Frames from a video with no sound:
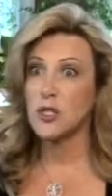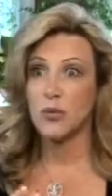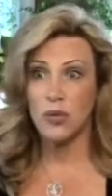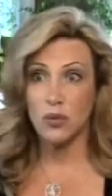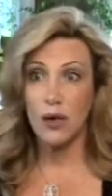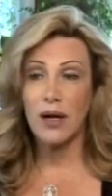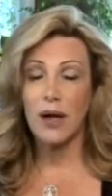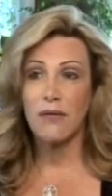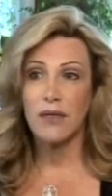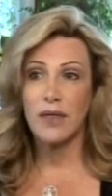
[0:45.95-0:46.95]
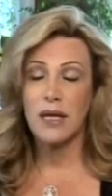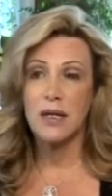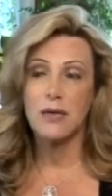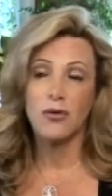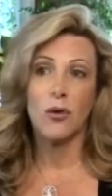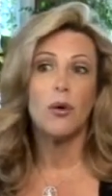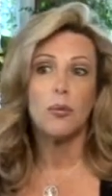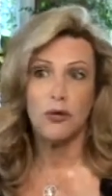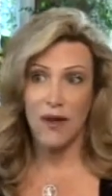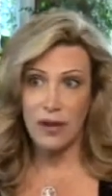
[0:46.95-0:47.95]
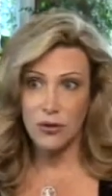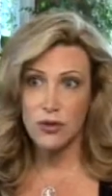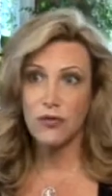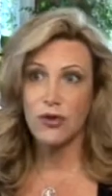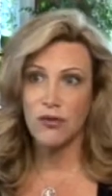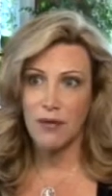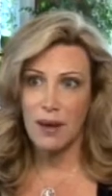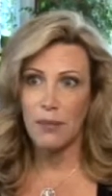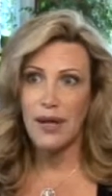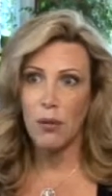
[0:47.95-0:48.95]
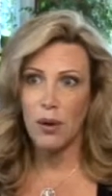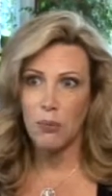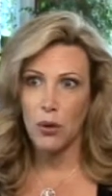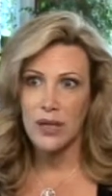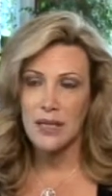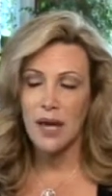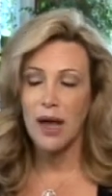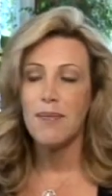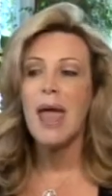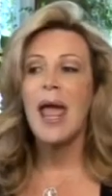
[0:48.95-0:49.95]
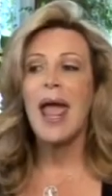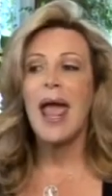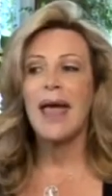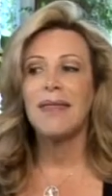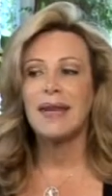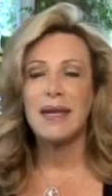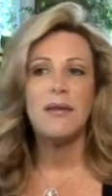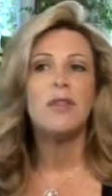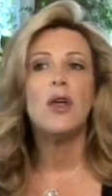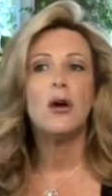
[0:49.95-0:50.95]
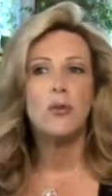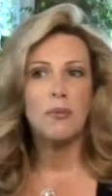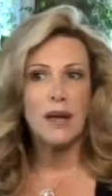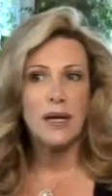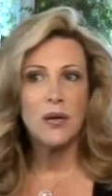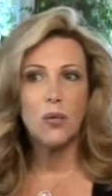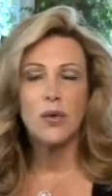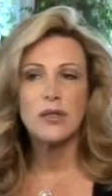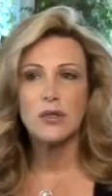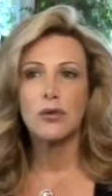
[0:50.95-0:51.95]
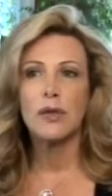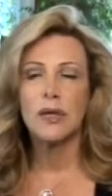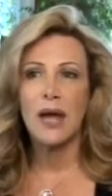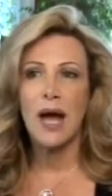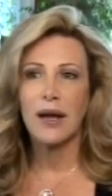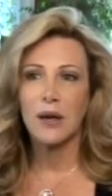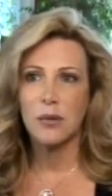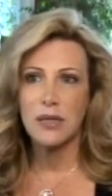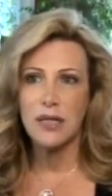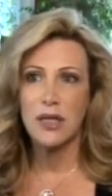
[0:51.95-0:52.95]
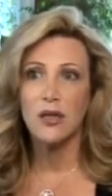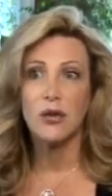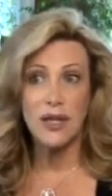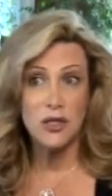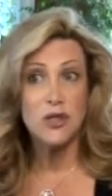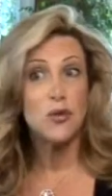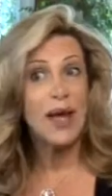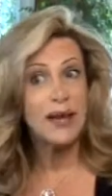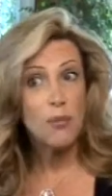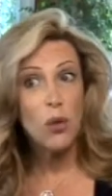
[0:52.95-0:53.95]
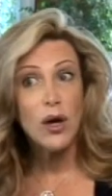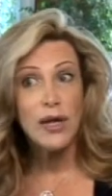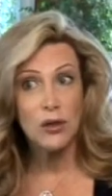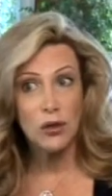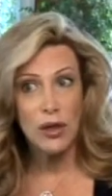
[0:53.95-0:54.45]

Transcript: that she was one of the sole providers for the family at one point in time, and that even though money was certainly not a particular issue anymore in